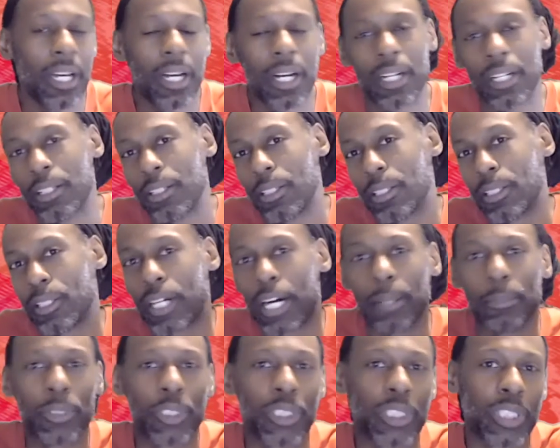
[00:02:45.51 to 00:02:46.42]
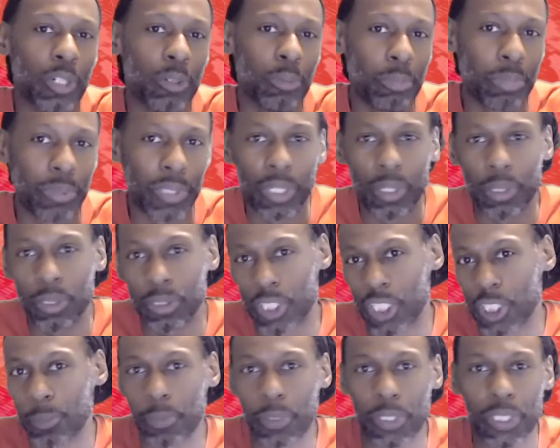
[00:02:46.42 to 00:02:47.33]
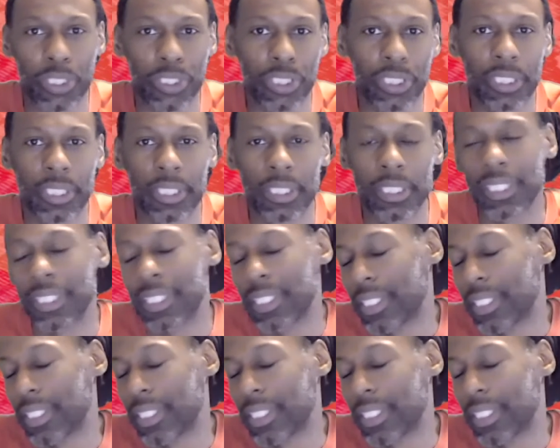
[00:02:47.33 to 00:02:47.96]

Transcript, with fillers: Oh, I'm so broke. This person